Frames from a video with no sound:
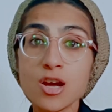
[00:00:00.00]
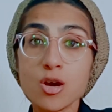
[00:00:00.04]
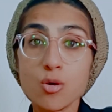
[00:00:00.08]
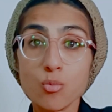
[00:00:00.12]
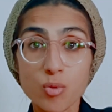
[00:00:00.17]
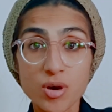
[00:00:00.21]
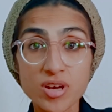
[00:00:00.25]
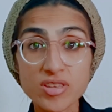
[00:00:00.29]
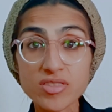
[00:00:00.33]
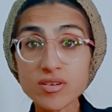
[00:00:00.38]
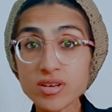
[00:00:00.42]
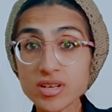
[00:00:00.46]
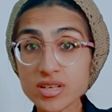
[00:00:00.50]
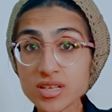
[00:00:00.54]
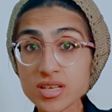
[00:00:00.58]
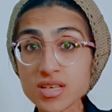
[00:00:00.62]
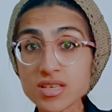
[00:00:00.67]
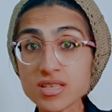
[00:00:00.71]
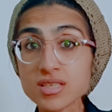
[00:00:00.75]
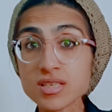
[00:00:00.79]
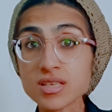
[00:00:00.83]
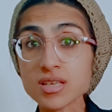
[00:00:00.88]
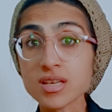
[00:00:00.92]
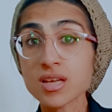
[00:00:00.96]
Whether it
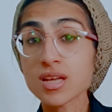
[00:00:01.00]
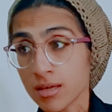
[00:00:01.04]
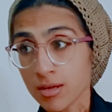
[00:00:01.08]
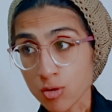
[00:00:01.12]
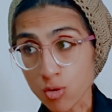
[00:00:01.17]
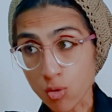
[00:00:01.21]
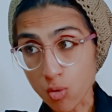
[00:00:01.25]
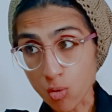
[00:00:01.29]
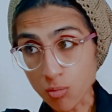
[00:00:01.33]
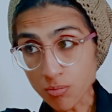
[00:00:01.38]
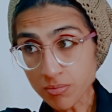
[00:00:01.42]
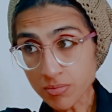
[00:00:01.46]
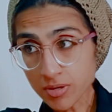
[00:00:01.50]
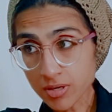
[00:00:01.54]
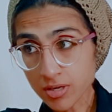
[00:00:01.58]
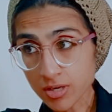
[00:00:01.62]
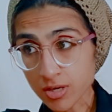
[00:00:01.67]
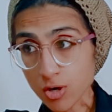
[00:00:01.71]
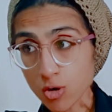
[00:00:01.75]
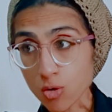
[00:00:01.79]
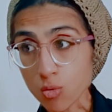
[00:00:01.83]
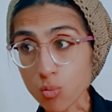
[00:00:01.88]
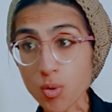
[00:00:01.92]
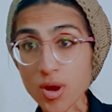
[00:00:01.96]
is home
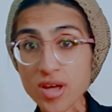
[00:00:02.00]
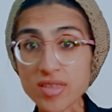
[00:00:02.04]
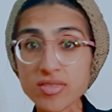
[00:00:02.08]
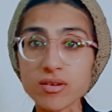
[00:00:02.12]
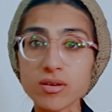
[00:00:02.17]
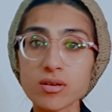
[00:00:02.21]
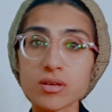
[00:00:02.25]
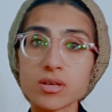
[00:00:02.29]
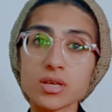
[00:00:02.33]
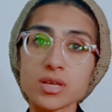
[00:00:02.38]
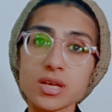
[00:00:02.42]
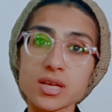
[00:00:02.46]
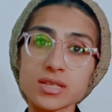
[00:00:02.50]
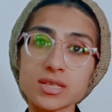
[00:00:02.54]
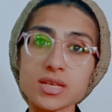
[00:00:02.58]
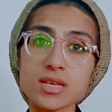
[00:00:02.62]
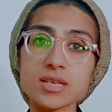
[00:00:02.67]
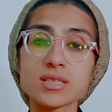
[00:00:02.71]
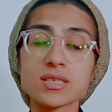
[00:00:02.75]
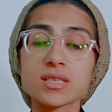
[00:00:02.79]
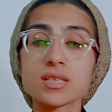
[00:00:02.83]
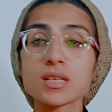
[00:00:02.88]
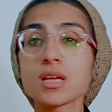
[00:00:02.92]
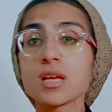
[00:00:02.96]
or whether it
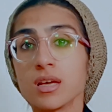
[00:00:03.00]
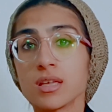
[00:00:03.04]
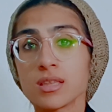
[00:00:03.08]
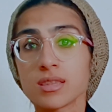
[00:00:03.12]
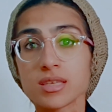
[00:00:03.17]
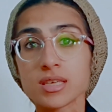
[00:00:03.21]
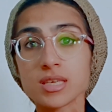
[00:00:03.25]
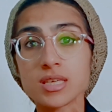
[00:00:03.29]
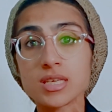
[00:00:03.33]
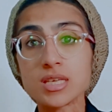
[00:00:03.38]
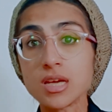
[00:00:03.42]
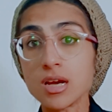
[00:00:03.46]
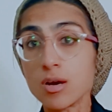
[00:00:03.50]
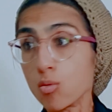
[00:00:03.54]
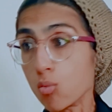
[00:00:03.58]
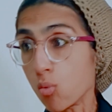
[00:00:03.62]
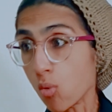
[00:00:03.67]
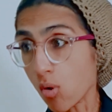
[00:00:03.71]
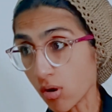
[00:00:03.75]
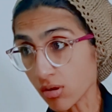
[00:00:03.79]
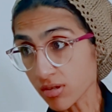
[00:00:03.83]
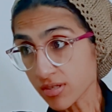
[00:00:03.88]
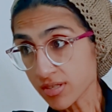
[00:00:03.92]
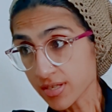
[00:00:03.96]
is the
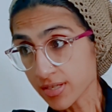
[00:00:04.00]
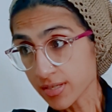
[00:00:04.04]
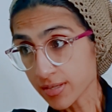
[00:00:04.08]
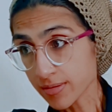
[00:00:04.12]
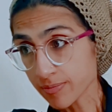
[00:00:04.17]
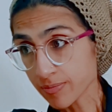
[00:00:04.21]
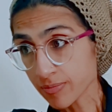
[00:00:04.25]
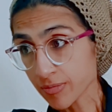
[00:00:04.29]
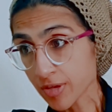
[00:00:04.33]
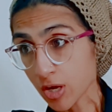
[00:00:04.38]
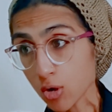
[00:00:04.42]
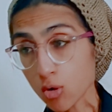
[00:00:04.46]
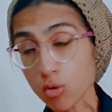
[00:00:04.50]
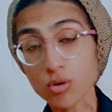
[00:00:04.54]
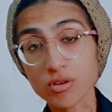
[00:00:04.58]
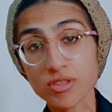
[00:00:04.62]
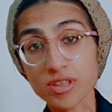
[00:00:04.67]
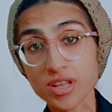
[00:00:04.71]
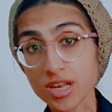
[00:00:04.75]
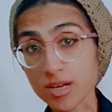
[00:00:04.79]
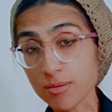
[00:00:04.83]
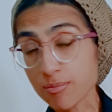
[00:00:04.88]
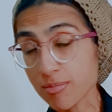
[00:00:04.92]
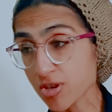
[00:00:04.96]
wards or the
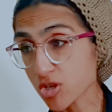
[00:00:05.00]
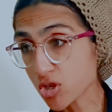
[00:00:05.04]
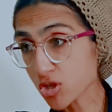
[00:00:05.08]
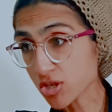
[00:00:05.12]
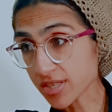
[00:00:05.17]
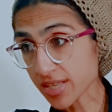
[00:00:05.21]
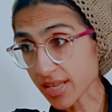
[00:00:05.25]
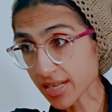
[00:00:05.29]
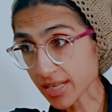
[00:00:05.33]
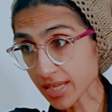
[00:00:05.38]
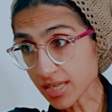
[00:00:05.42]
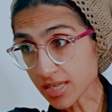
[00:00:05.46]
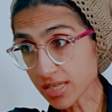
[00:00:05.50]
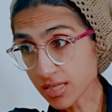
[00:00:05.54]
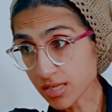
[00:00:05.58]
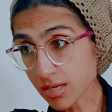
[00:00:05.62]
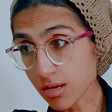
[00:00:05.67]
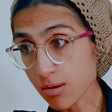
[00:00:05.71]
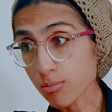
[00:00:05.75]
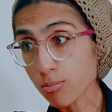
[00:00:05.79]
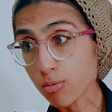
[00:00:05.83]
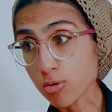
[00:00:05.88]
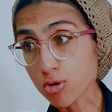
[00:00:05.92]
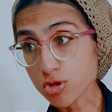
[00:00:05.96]
inpatient settings,
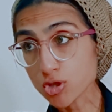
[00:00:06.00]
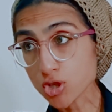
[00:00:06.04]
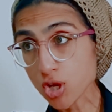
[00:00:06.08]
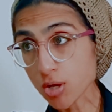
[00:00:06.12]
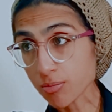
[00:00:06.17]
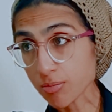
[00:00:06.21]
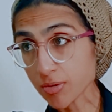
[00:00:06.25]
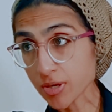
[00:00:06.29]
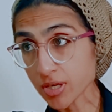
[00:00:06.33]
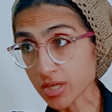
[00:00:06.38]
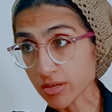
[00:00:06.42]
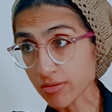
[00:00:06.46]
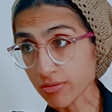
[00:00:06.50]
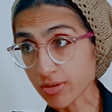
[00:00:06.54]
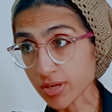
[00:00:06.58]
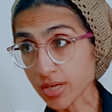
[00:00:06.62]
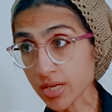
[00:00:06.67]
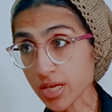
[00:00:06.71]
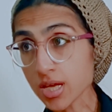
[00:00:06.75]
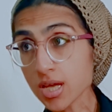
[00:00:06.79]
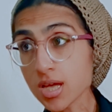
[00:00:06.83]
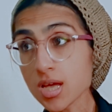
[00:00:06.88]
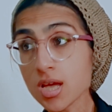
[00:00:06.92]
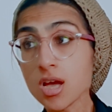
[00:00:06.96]
post-operatively,
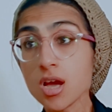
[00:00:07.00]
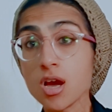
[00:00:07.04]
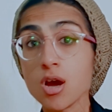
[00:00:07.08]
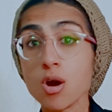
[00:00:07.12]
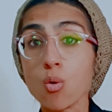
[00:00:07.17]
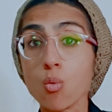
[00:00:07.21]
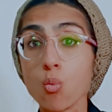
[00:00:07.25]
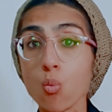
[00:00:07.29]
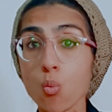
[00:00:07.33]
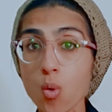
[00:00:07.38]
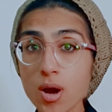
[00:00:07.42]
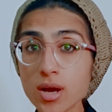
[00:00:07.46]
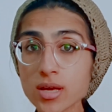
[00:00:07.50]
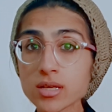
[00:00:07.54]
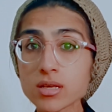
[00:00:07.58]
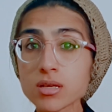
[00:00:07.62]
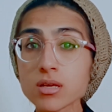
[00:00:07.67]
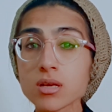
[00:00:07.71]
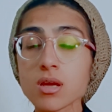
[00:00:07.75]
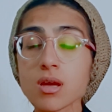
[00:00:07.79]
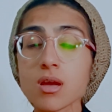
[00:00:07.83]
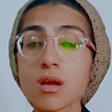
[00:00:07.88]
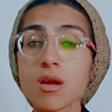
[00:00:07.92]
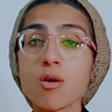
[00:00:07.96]
one
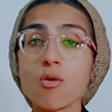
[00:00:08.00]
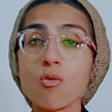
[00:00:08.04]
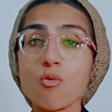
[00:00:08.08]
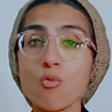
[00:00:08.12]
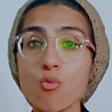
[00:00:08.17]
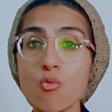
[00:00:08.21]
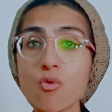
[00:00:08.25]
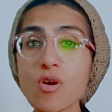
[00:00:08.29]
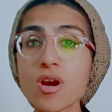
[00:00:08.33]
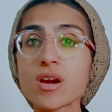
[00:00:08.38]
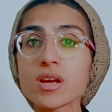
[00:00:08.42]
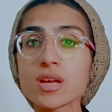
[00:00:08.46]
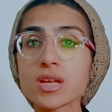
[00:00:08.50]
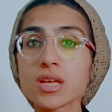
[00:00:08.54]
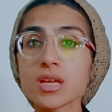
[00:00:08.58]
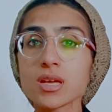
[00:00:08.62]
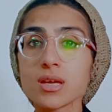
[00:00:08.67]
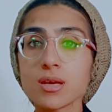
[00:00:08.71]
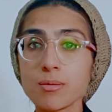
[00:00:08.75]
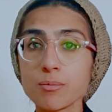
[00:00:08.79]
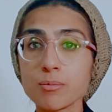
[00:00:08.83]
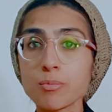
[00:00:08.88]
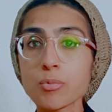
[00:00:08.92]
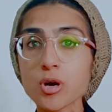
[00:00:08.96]
very
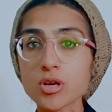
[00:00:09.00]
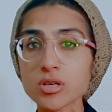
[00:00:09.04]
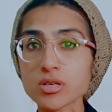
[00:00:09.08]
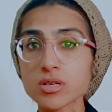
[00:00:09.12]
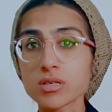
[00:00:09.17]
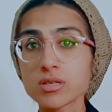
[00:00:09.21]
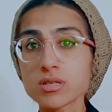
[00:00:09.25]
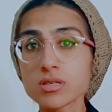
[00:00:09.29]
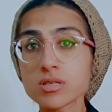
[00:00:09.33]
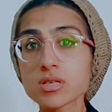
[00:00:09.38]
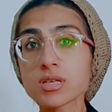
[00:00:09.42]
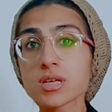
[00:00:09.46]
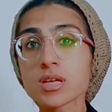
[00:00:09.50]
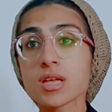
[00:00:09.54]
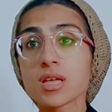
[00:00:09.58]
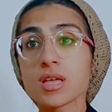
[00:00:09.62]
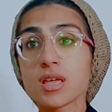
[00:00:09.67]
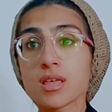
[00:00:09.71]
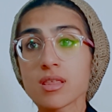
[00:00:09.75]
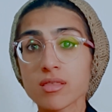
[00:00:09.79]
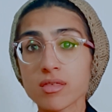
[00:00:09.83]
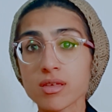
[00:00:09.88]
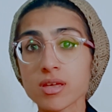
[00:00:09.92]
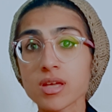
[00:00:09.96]
important
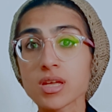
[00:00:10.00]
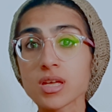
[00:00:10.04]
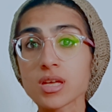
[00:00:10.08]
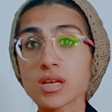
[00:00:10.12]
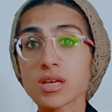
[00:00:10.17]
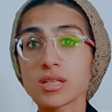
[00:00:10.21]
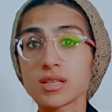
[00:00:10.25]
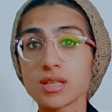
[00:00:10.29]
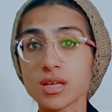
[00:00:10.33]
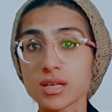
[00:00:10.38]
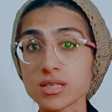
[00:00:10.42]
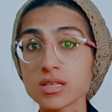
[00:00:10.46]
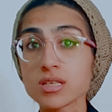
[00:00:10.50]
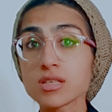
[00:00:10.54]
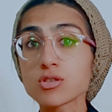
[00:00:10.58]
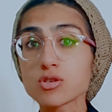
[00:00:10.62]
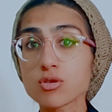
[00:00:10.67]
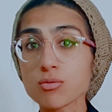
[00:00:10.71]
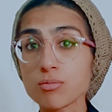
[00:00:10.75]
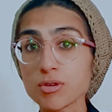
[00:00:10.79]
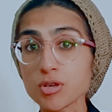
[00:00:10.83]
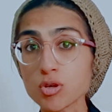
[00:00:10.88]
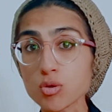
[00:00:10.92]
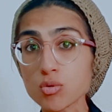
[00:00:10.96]
thing that need to
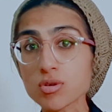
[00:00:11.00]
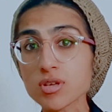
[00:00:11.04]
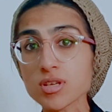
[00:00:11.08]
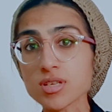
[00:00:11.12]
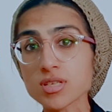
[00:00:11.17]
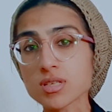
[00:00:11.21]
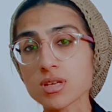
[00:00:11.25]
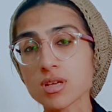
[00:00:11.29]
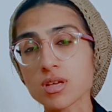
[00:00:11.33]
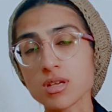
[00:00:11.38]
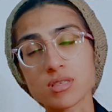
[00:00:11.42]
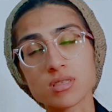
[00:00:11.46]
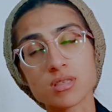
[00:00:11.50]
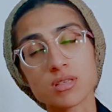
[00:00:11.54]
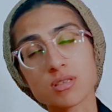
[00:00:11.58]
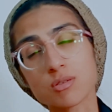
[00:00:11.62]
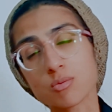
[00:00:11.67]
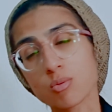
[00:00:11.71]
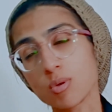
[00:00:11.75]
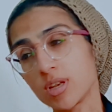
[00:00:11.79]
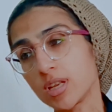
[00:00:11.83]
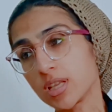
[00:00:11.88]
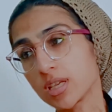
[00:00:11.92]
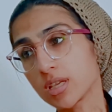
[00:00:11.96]
be noticed is the
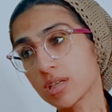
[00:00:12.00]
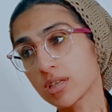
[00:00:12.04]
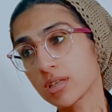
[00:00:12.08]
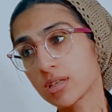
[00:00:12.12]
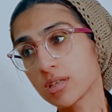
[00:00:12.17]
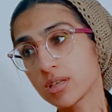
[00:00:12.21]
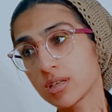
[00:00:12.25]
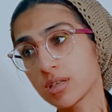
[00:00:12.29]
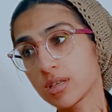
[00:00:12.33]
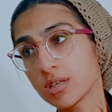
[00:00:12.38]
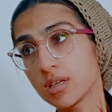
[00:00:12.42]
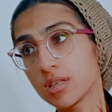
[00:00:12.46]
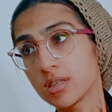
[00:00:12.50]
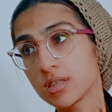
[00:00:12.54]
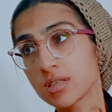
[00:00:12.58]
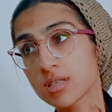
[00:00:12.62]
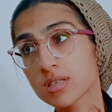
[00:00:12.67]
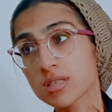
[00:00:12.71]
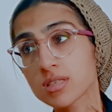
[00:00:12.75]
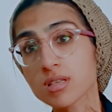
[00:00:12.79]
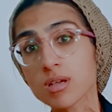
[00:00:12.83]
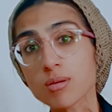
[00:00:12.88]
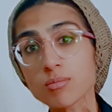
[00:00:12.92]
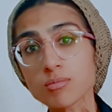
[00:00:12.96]
swelling. This
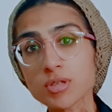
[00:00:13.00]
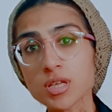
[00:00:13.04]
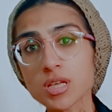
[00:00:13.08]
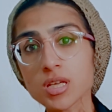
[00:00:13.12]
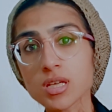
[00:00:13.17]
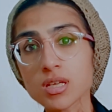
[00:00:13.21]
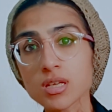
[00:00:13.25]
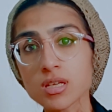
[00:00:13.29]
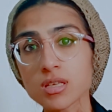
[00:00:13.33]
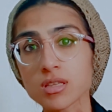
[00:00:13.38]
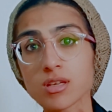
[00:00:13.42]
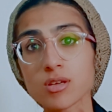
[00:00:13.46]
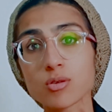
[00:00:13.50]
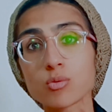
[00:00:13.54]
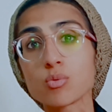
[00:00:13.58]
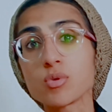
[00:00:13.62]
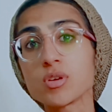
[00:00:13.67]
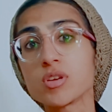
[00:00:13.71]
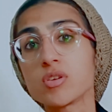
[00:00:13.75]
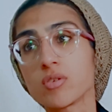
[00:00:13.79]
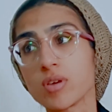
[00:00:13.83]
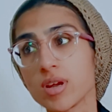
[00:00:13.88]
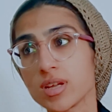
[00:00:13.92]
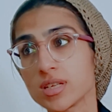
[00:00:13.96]
is something that we
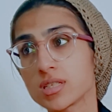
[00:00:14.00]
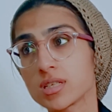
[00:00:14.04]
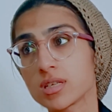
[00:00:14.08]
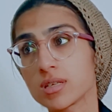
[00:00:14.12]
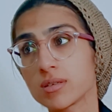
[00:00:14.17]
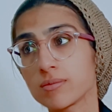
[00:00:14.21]
dread.